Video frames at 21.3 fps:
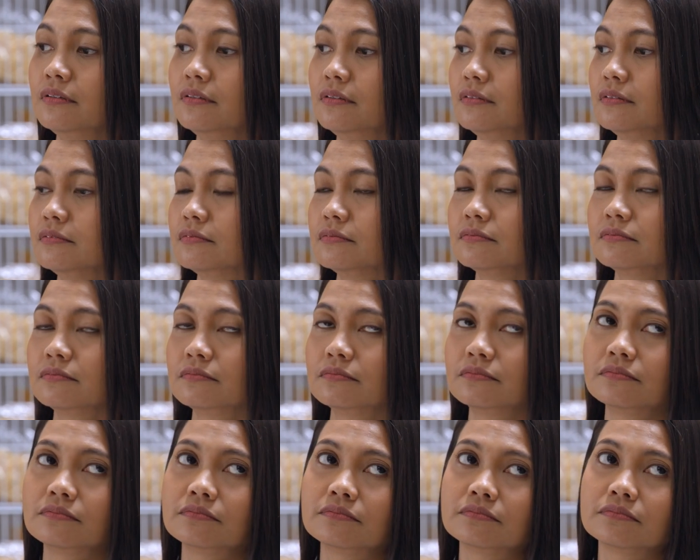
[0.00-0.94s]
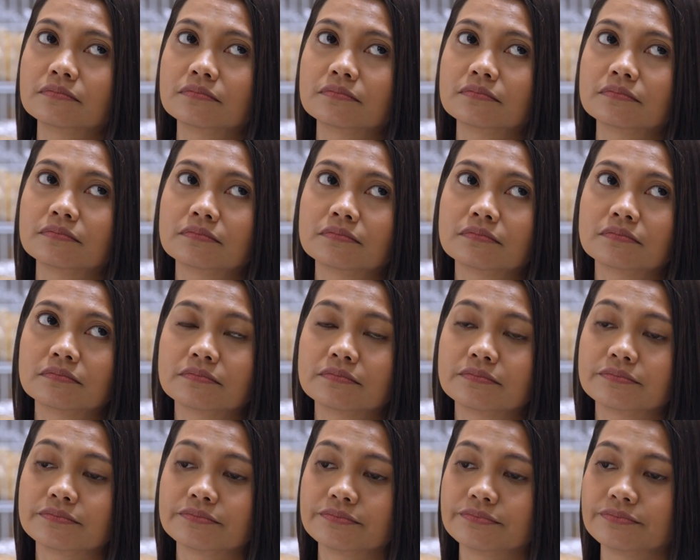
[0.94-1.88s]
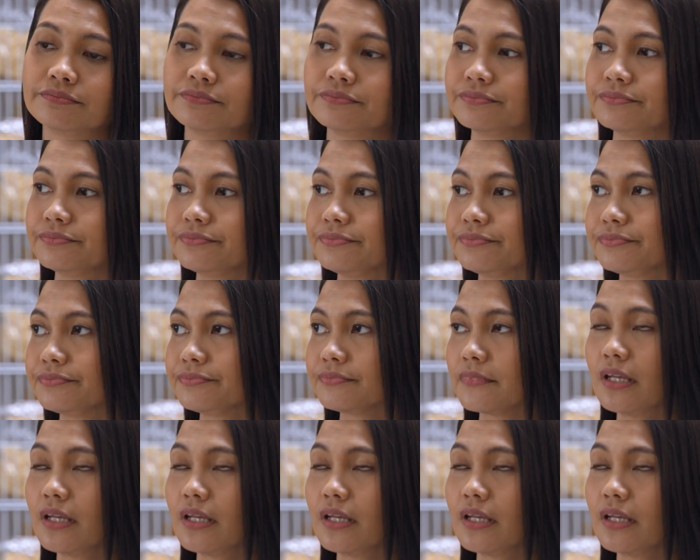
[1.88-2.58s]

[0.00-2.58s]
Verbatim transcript: I assume she was staying with them all this time.